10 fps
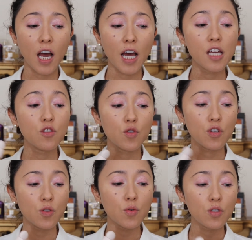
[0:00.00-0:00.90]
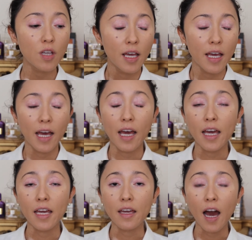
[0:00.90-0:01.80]
I do use
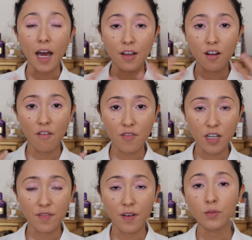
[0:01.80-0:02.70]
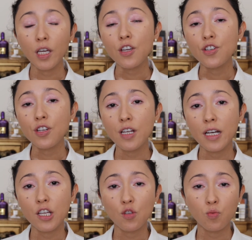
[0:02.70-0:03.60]
a high coverage foundation and
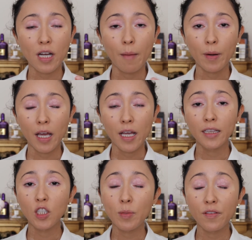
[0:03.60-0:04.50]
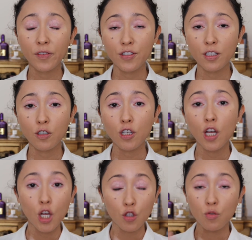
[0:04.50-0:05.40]
I just want to apply a little bit of concealer
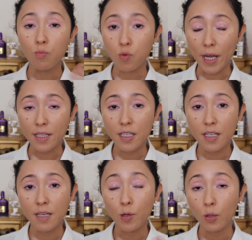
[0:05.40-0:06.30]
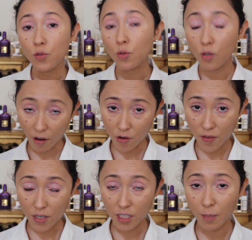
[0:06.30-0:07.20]
to brighten but also cover at
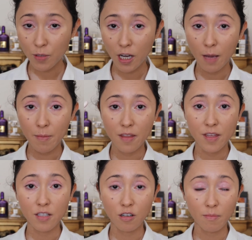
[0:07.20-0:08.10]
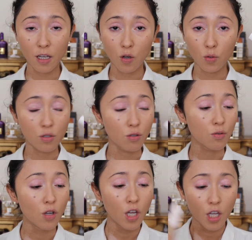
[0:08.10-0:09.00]
the same time, these are my go-to.
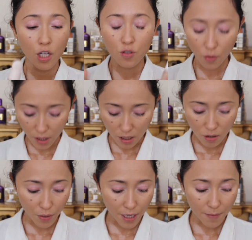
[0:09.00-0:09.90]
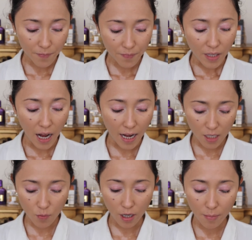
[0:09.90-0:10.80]
So these three, highly
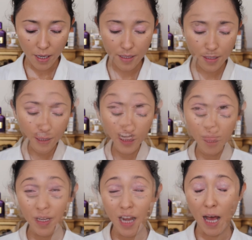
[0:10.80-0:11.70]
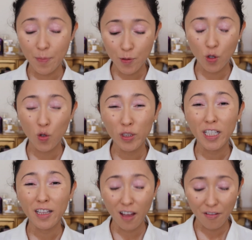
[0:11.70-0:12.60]
recommend. Brush that I've been absolutely
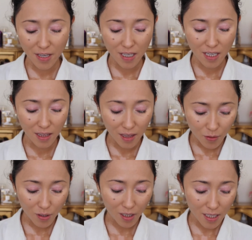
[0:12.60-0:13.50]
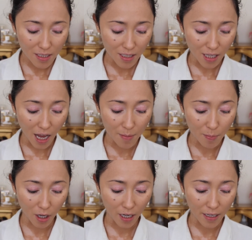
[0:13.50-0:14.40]
loving literally since I
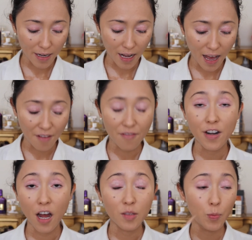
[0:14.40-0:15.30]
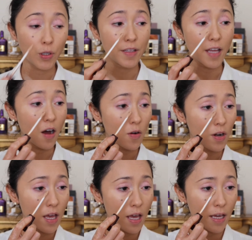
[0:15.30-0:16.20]
bought it and I have not put it down
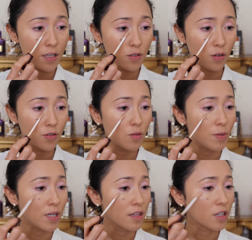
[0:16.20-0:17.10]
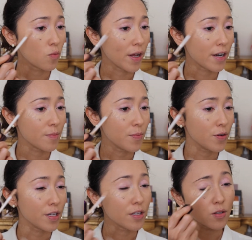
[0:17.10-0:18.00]
is going to be the Rare
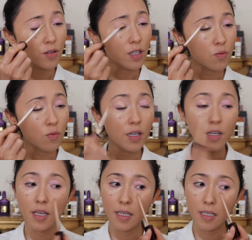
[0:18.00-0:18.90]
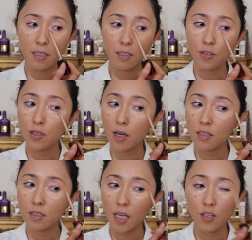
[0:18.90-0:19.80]
Beauty. So this one is
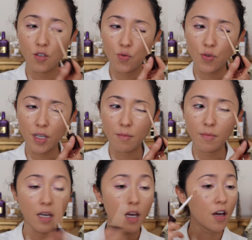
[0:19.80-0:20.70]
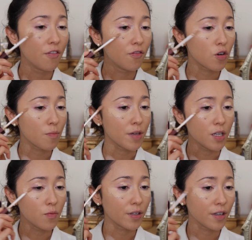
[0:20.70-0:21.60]
just a dream for me
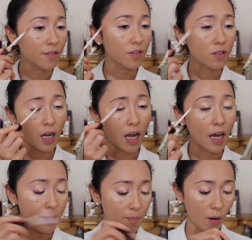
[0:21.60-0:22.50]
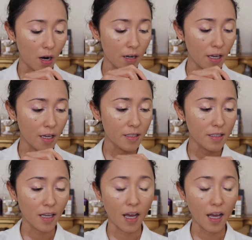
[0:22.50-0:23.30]
whenever I bought it.